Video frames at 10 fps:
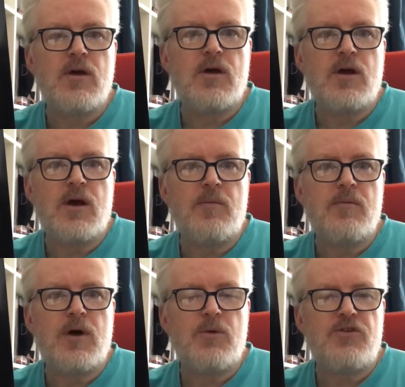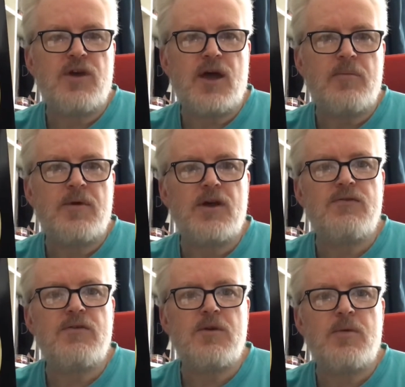I wish I had paid
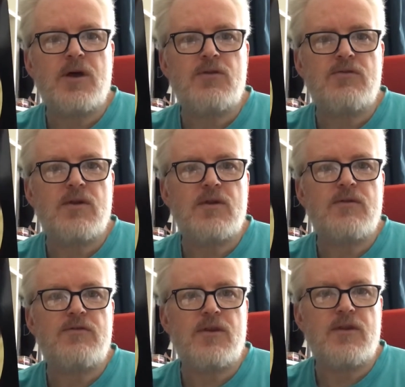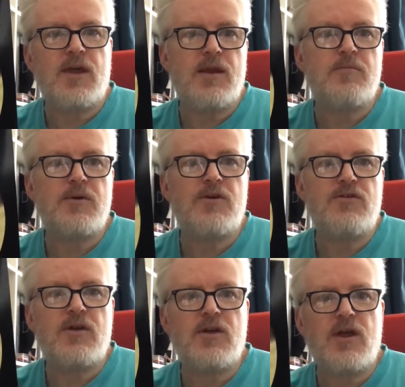£50 for it then, because
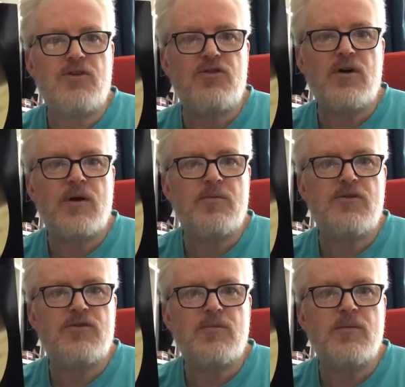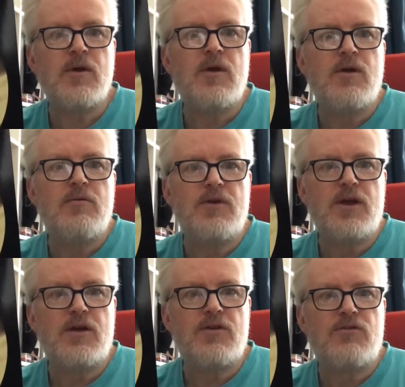it shot up to some
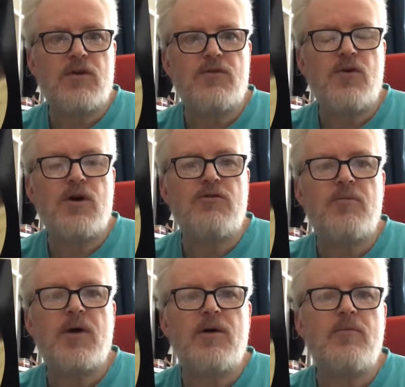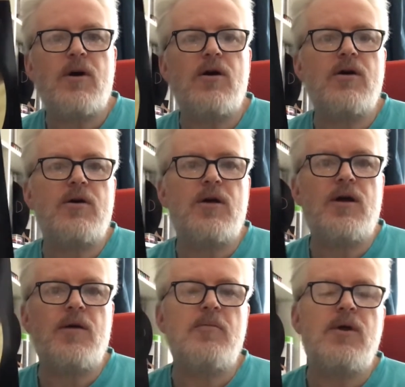ridiculous £300-400 mark.
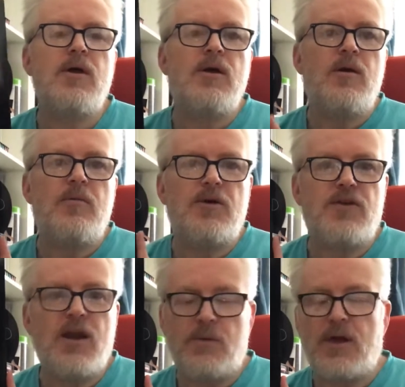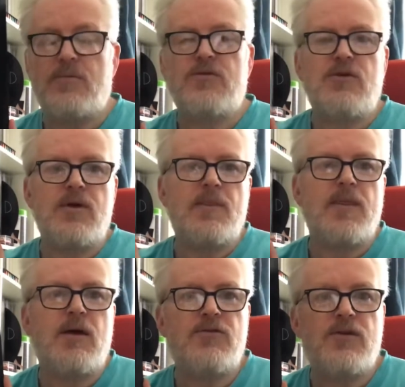But anyway, sorry,
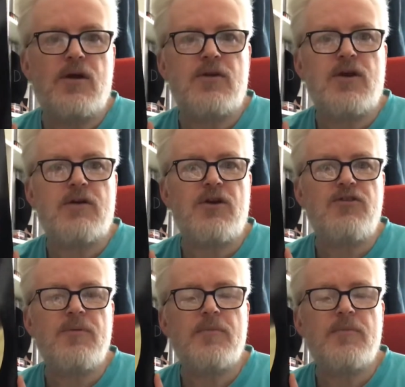that's a digression.